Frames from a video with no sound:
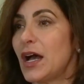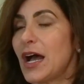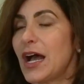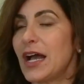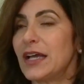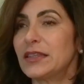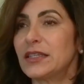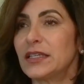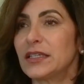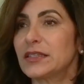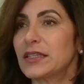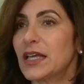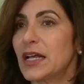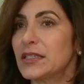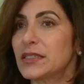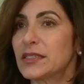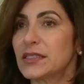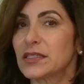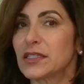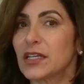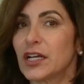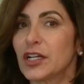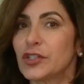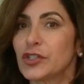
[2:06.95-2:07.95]
I think
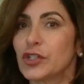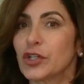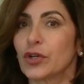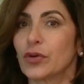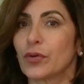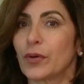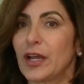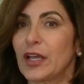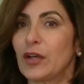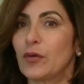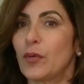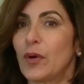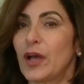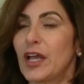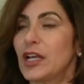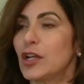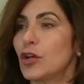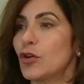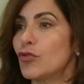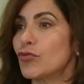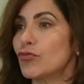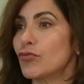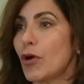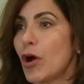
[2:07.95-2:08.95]
that's such a great way to
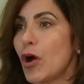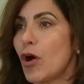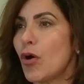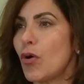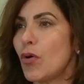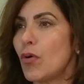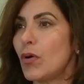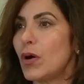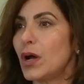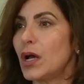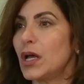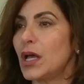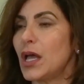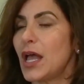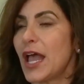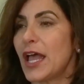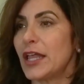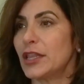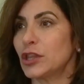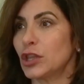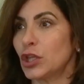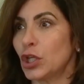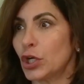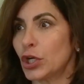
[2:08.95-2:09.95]
grow
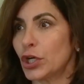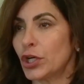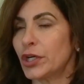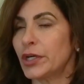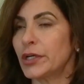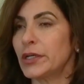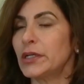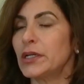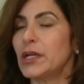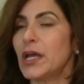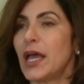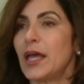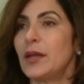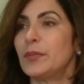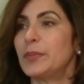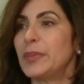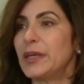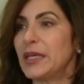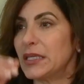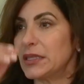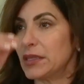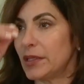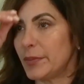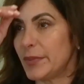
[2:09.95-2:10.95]
and learn and
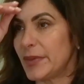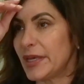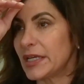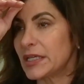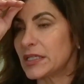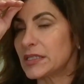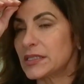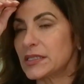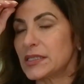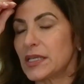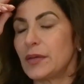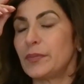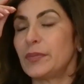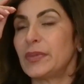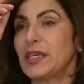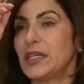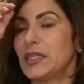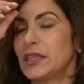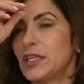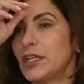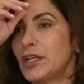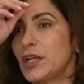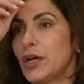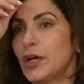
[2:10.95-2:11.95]
be in the mix and be
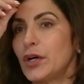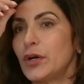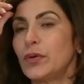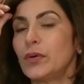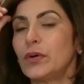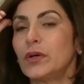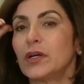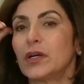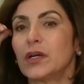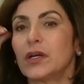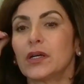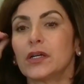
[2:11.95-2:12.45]
in the know.